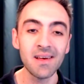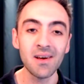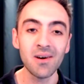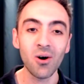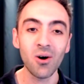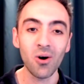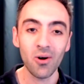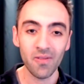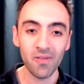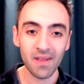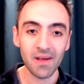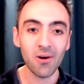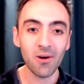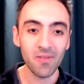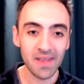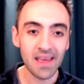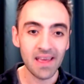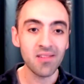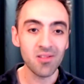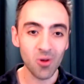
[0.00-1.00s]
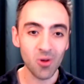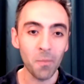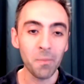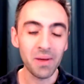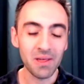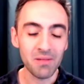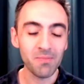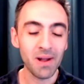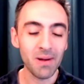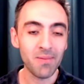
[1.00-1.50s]
on these
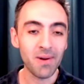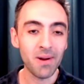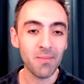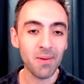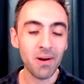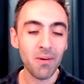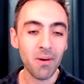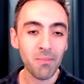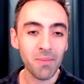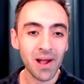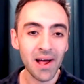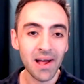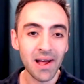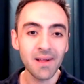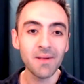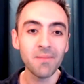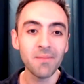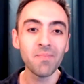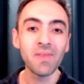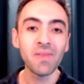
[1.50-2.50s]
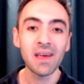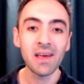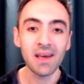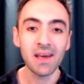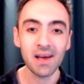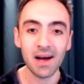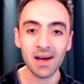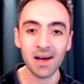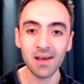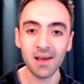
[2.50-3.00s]
topics, blah, blah, blah, blah, blah.
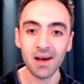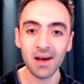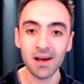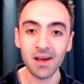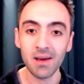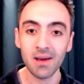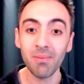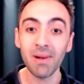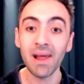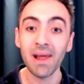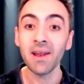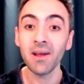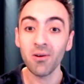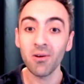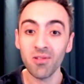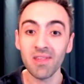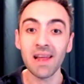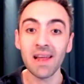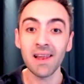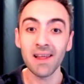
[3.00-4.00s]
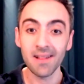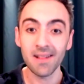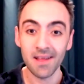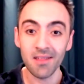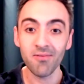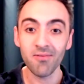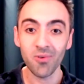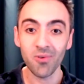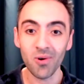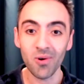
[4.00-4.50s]
I am planning on selling this
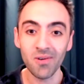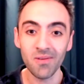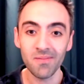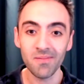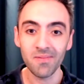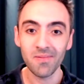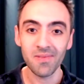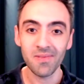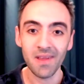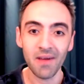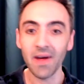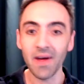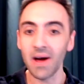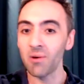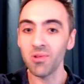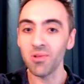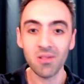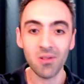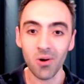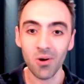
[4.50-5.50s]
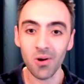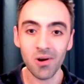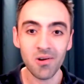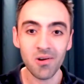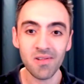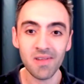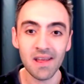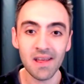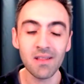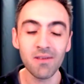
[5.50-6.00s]
for
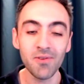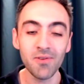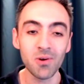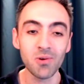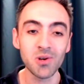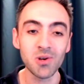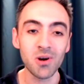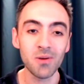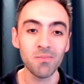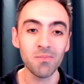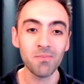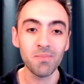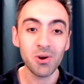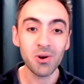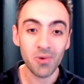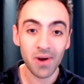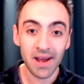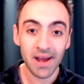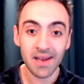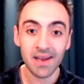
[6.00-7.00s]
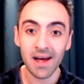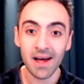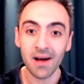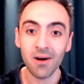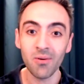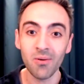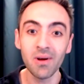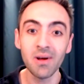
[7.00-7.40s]
$1,000 in the future. But right now,